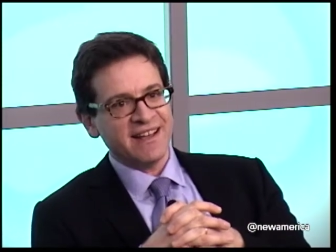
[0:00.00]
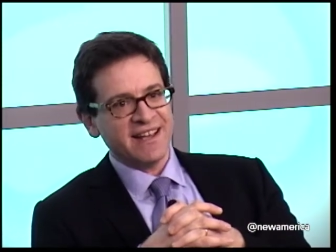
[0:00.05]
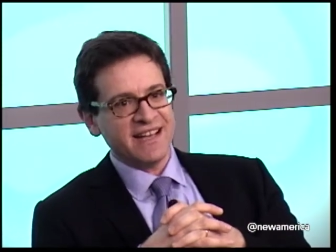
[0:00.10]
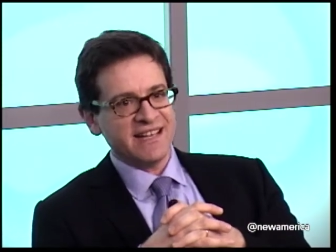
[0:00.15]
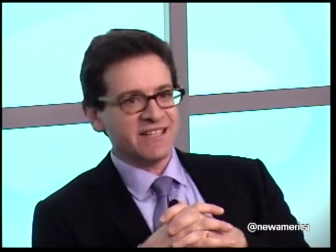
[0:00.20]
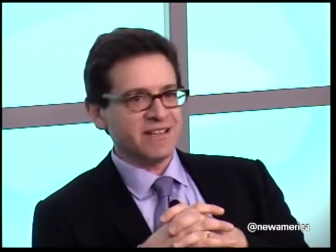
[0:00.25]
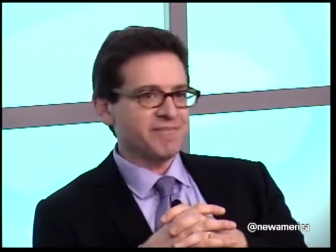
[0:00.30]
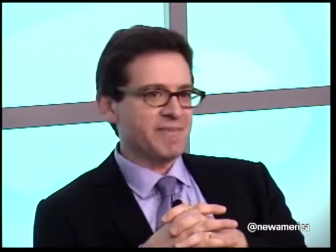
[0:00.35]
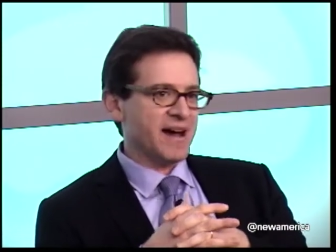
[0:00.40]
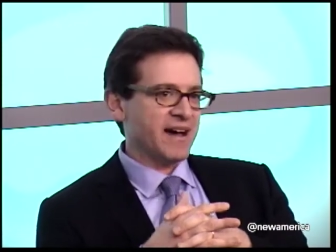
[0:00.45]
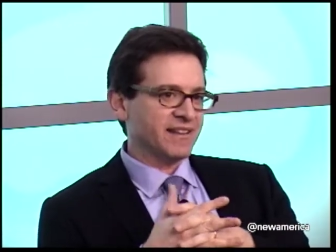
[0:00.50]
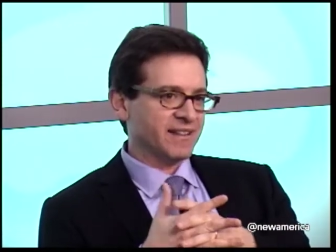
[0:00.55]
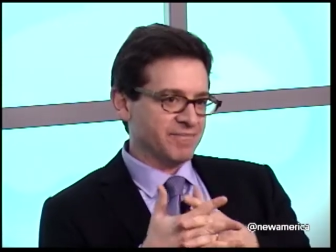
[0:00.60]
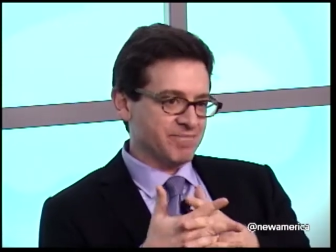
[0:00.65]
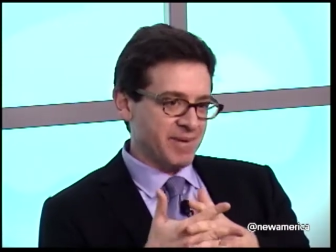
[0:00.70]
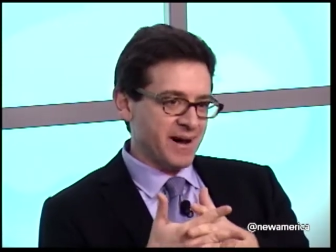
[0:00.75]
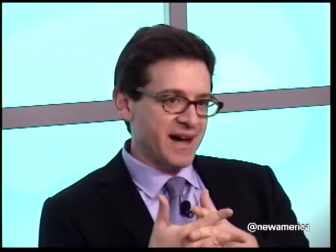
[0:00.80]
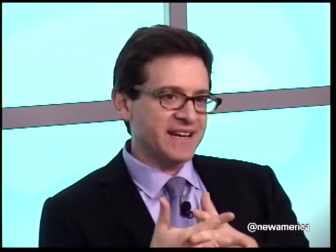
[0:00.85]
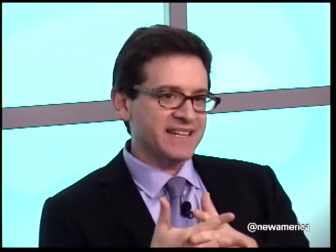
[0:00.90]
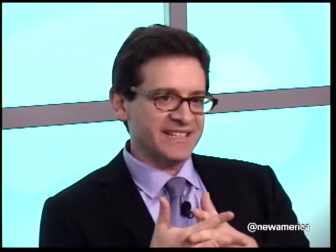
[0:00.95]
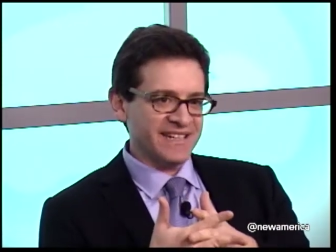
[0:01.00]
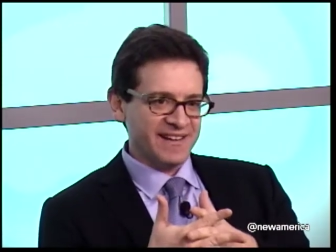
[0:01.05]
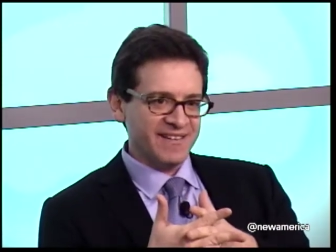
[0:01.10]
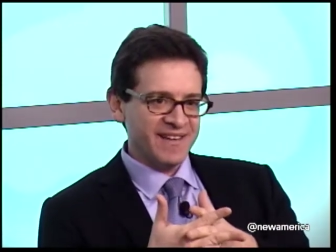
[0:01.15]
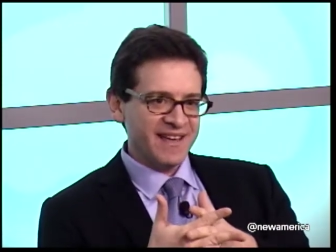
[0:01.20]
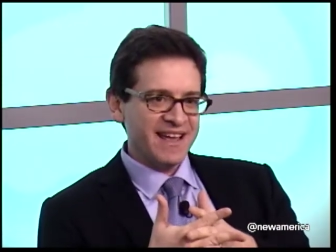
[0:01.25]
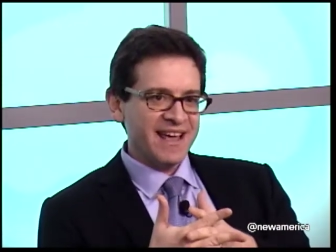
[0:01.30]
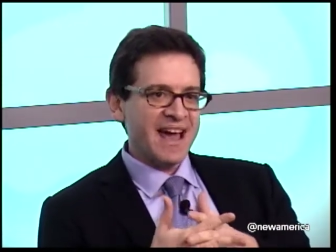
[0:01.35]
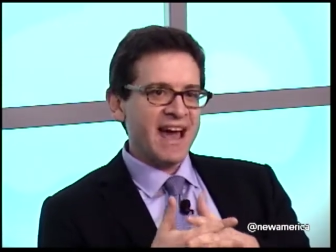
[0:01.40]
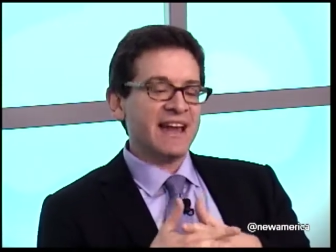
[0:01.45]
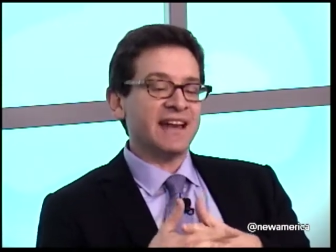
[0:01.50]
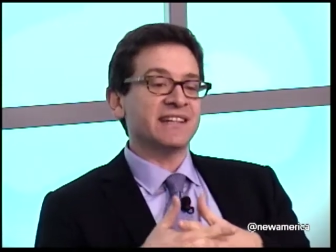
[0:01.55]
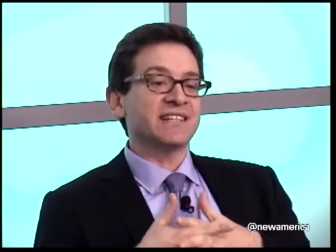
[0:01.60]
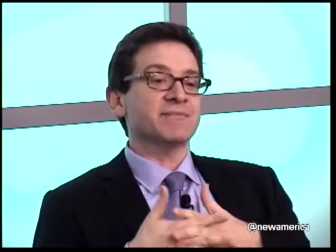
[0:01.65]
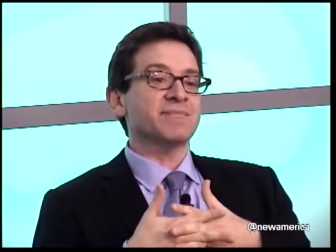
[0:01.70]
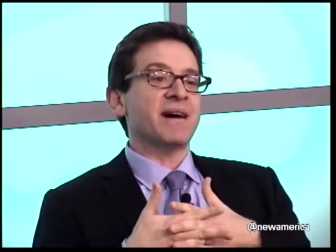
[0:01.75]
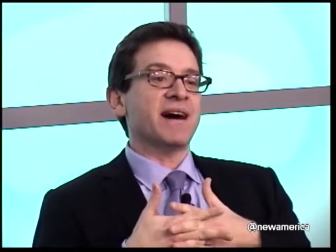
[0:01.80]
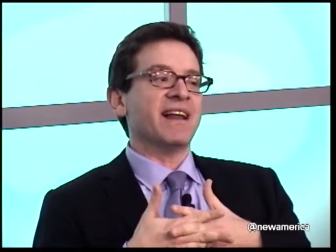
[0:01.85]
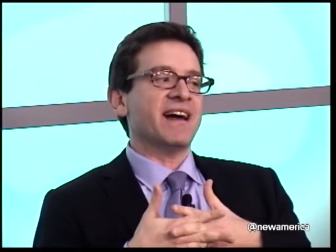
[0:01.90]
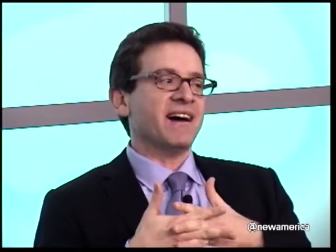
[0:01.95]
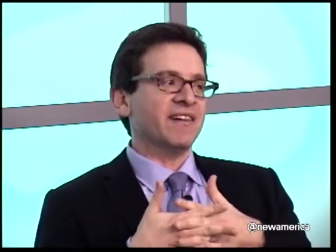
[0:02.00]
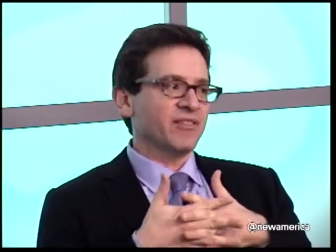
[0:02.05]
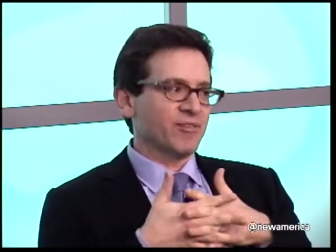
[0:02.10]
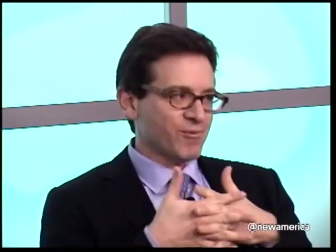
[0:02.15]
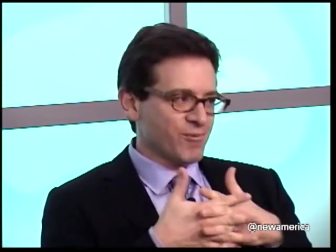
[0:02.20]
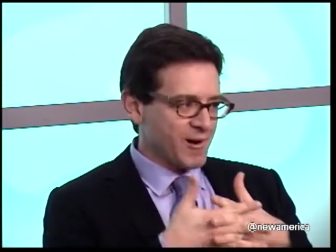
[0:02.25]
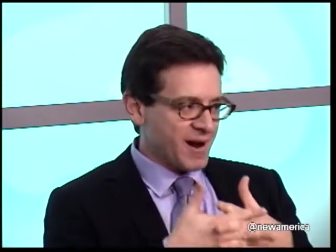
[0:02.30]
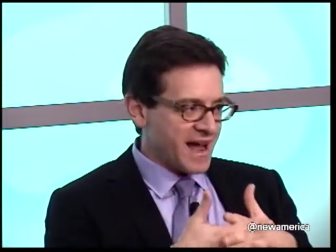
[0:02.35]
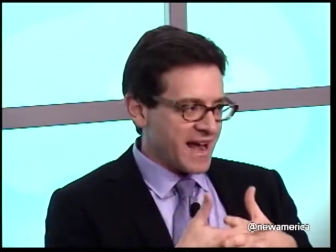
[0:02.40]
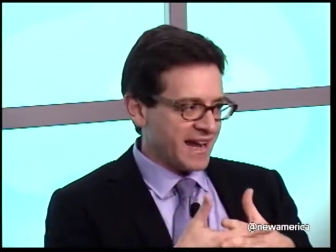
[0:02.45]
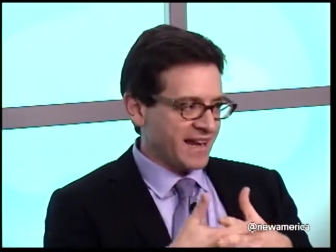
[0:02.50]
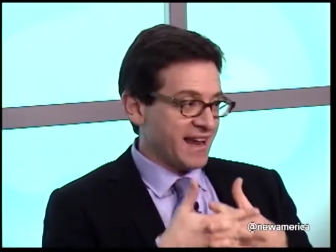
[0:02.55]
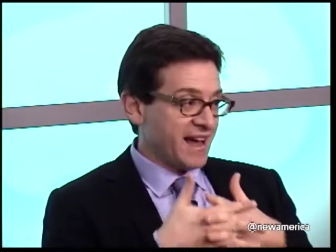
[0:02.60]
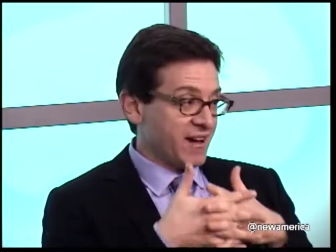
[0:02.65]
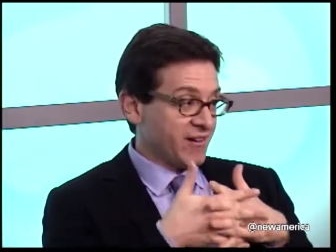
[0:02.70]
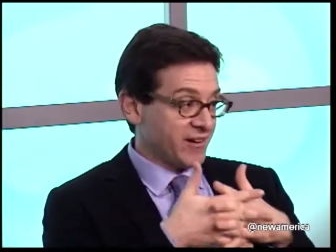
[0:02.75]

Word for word: is about the budget. And it's about how the right, how